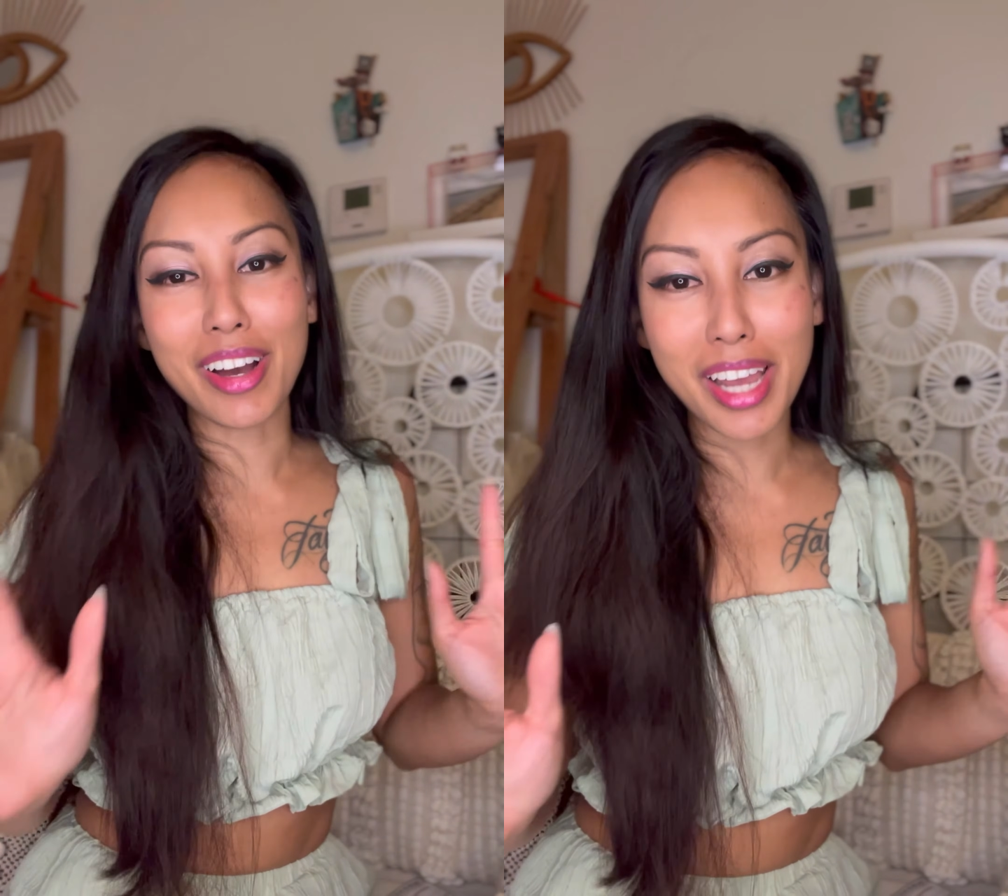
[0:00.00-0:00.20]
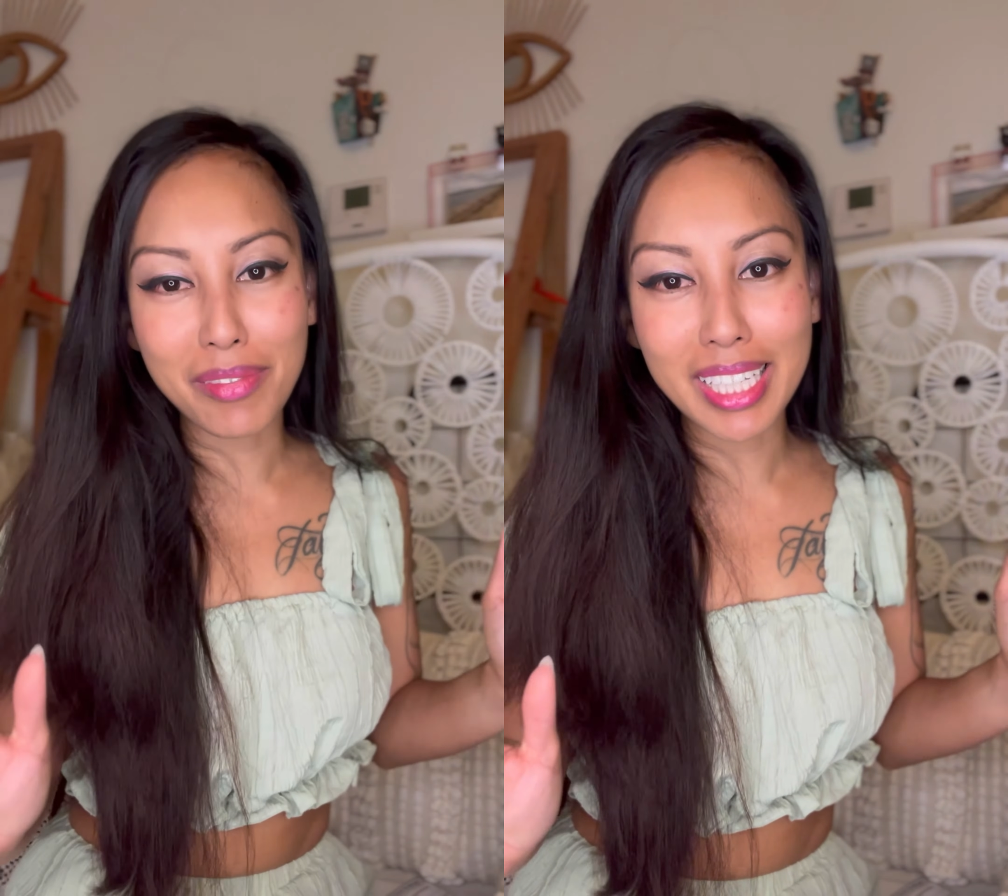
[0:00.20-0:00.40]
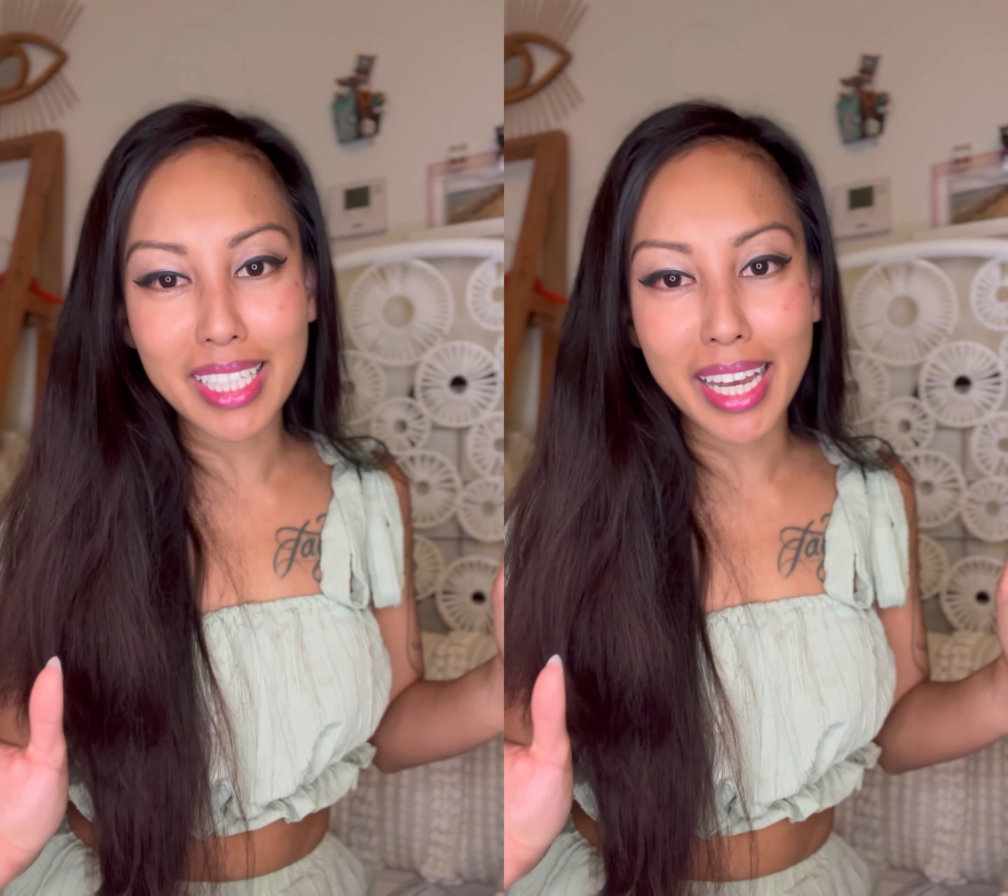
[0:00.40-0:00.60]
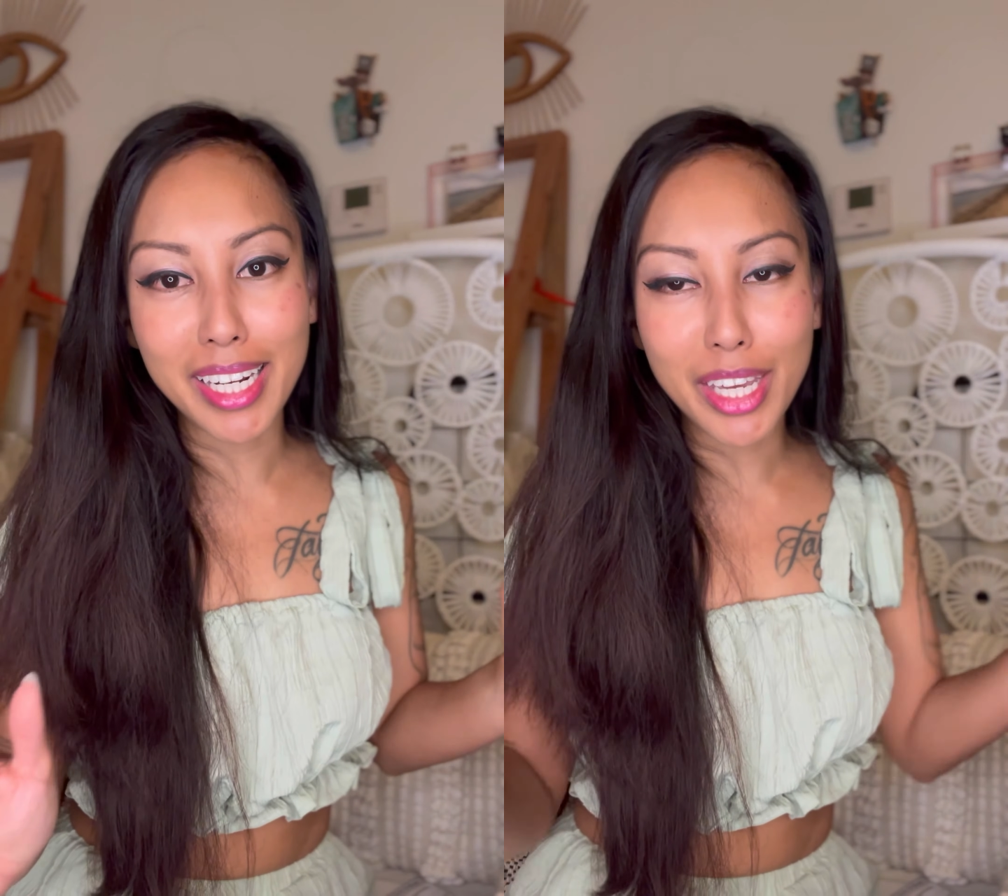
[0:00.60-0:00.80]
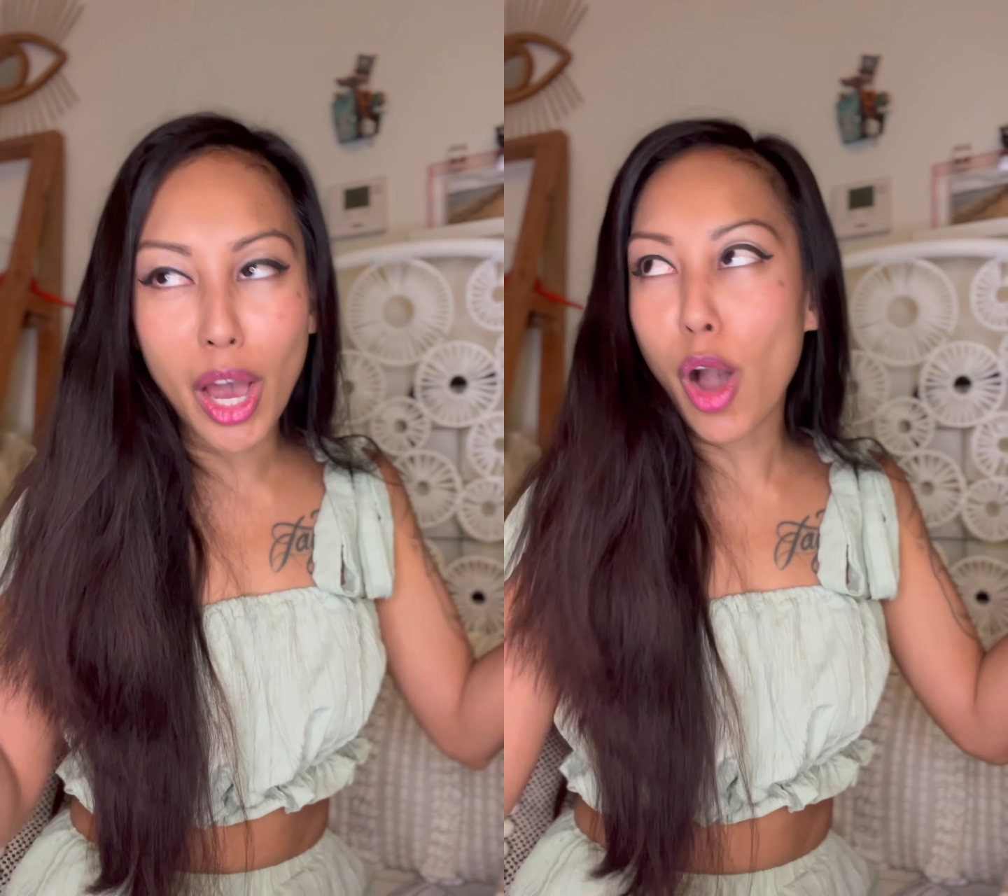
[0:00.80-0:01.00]
have
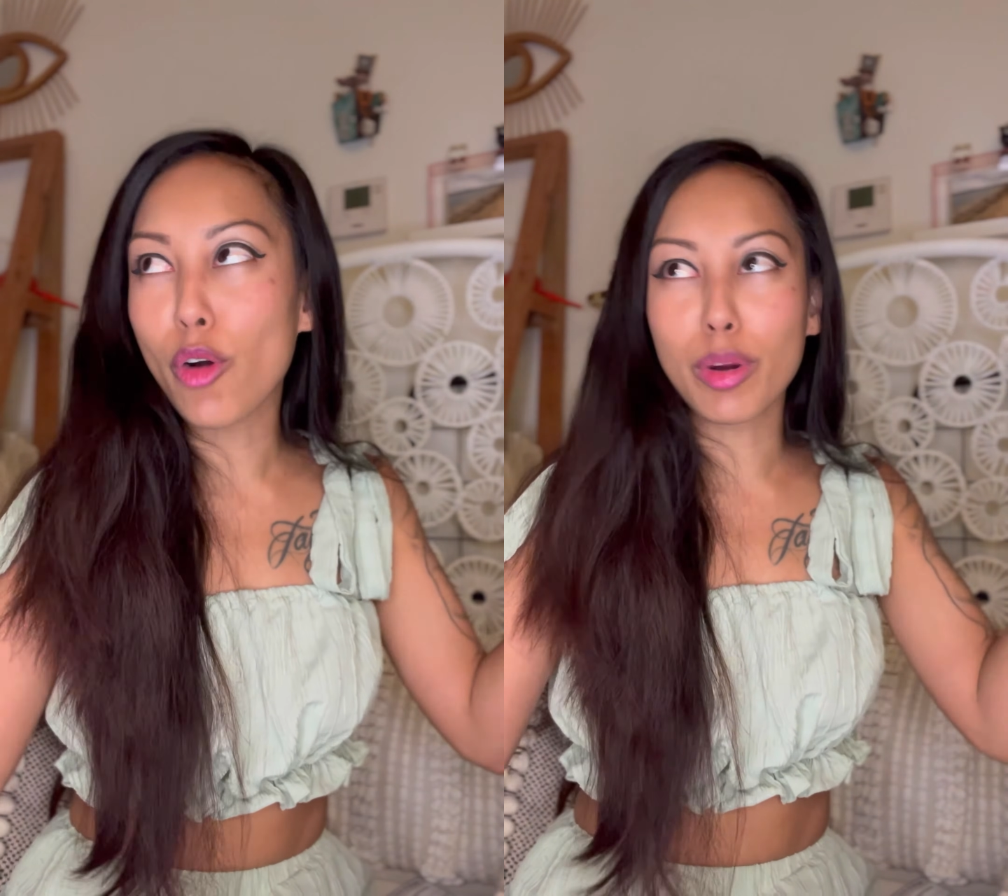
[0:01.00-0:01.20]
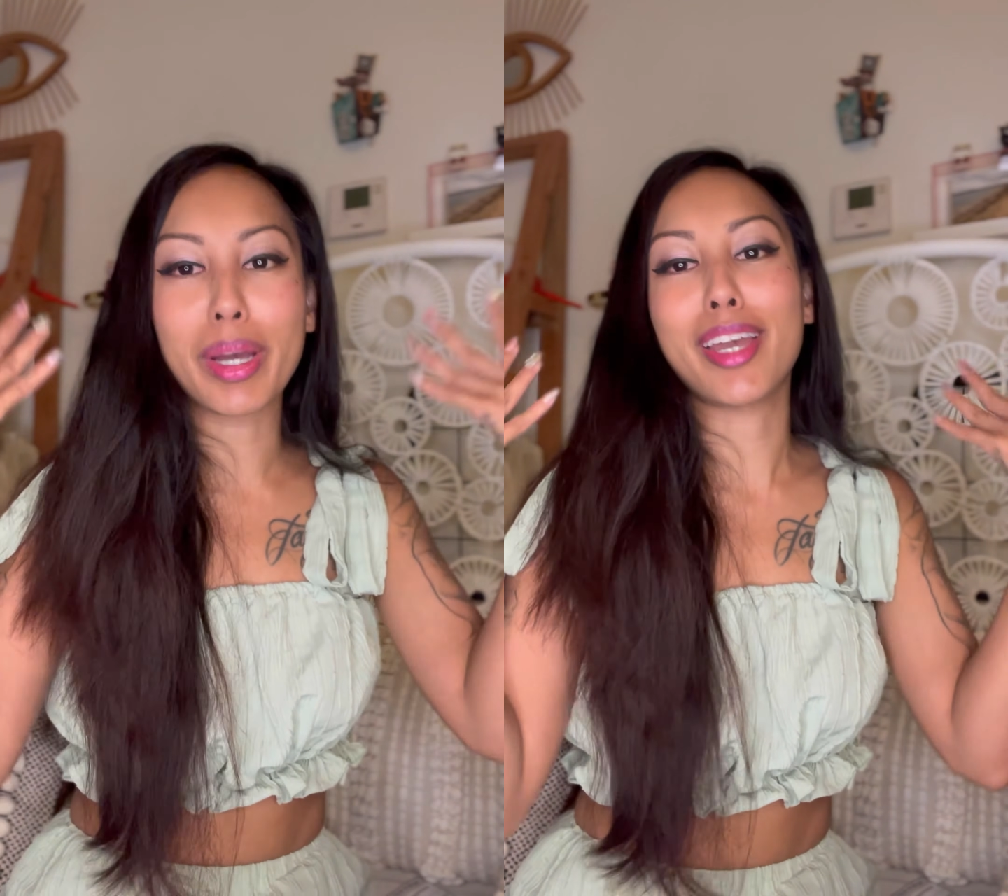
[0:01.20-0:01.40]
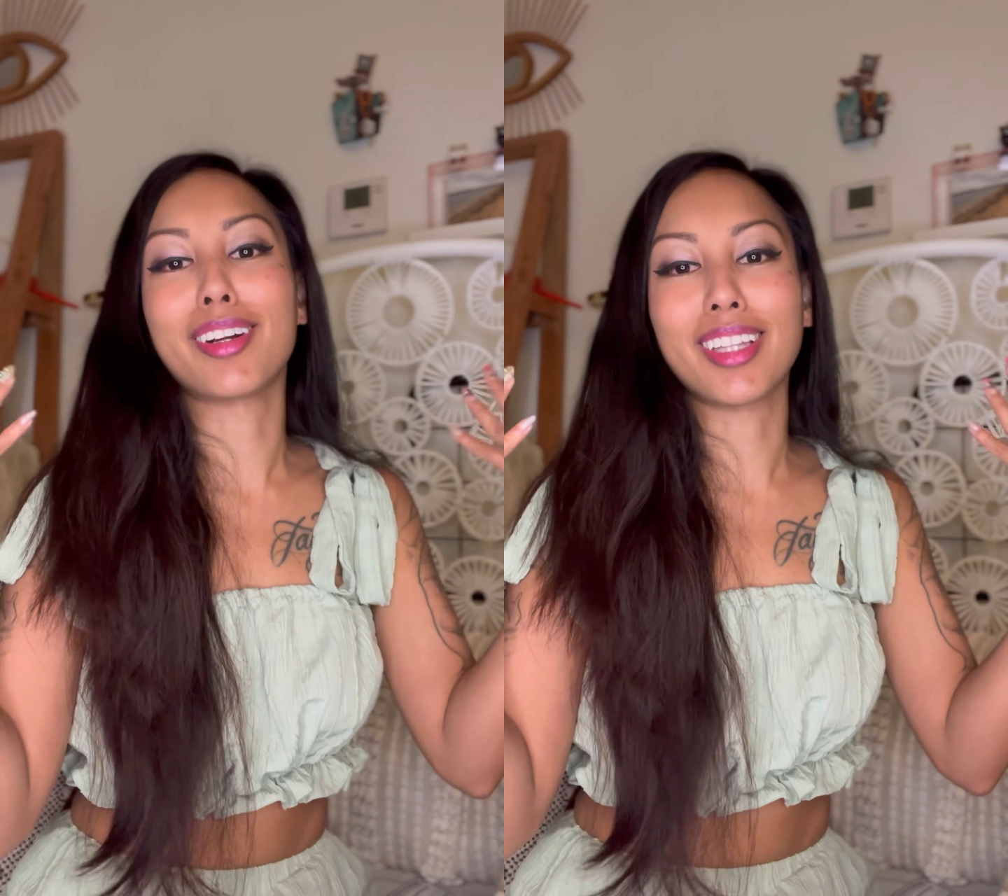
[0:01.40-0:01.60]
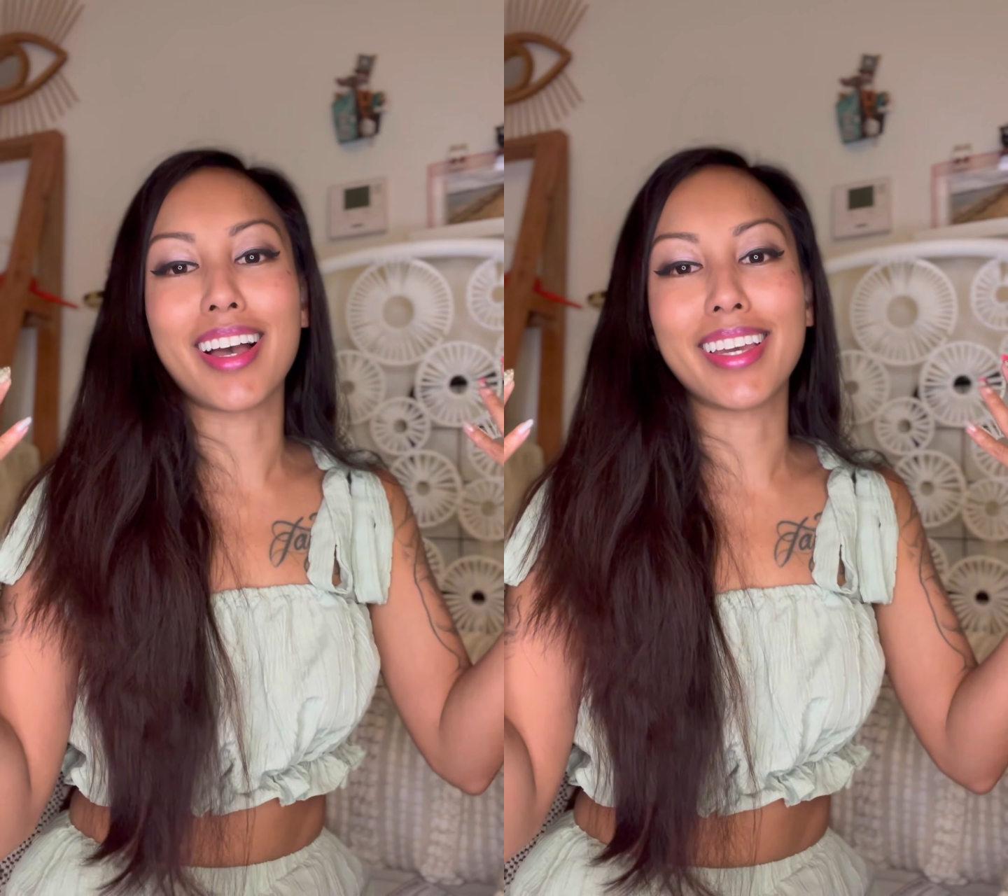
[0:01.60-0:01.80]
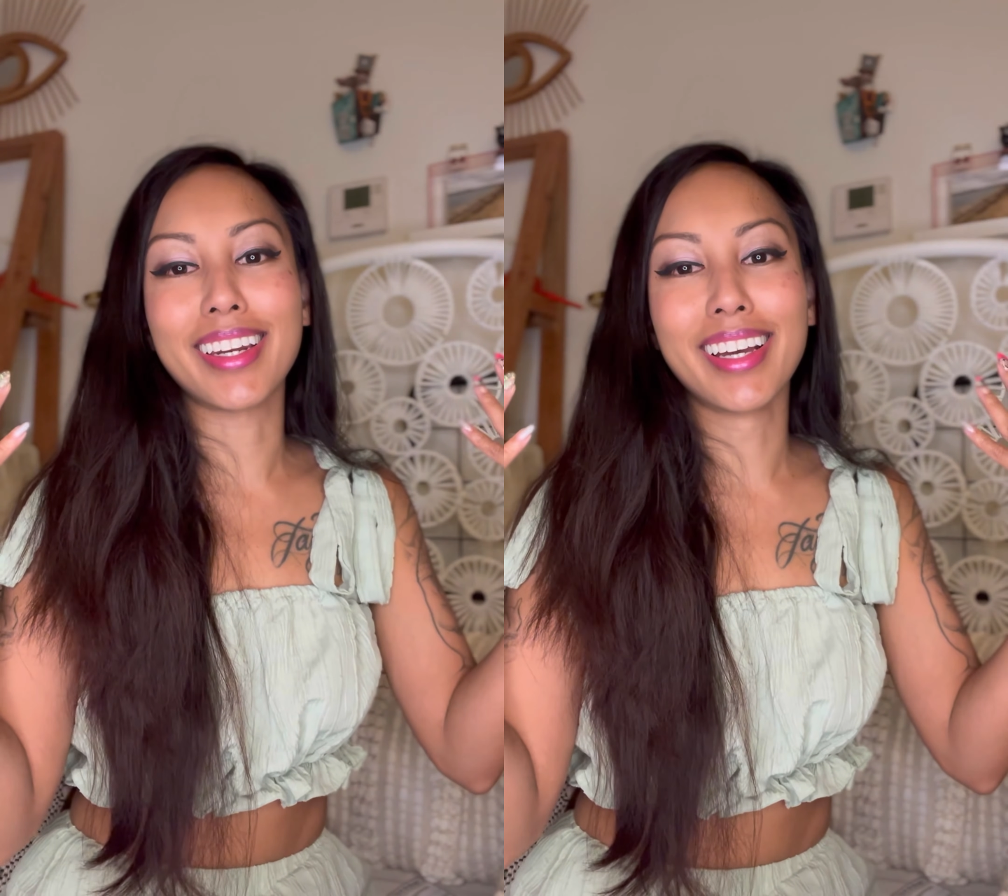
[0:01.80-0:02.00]
anxiety over my
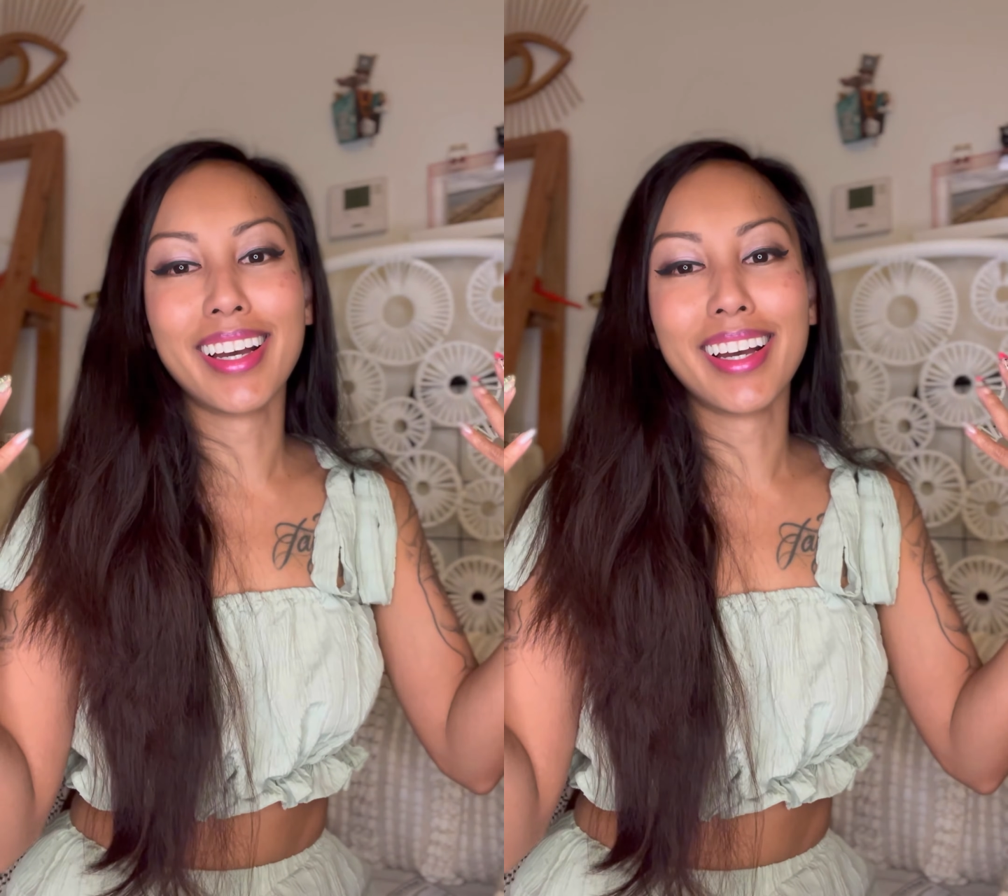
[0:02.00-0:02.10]
hairline.